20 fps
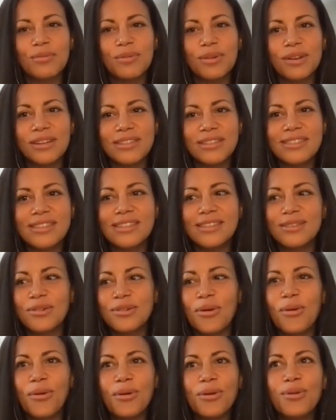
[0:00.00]
But it's this
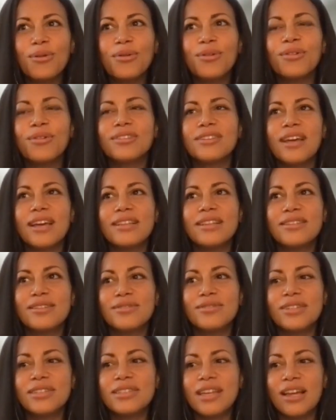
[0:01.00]
whole sense
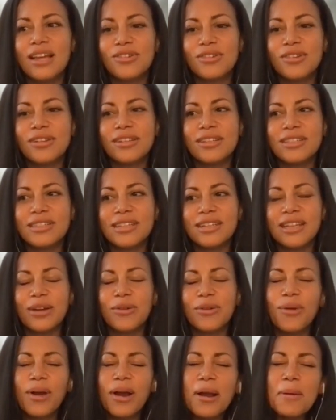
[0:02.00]
of intentional listening, like,
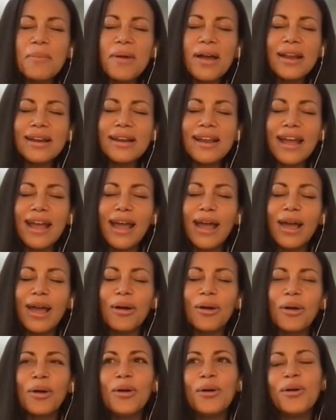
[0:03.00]
where am I today?
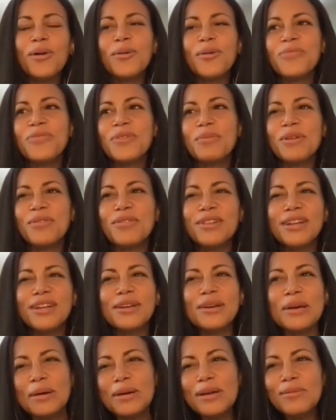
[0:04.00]
Am I feeling
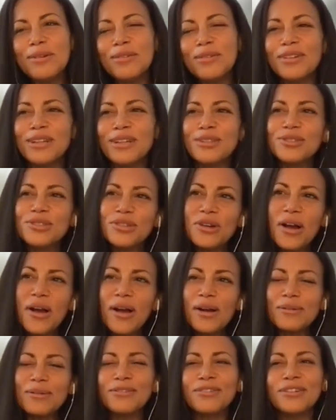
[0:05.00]
good? Am I feeling
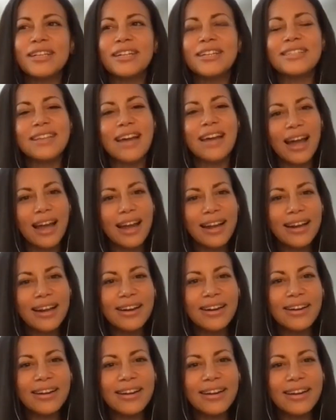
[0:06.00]
strong? Am I feeling
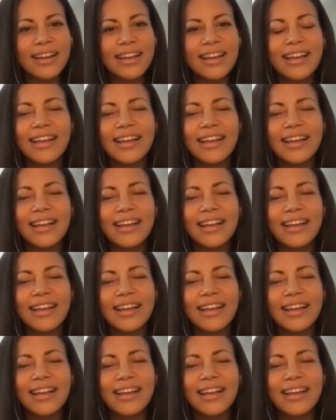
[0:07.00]
tired?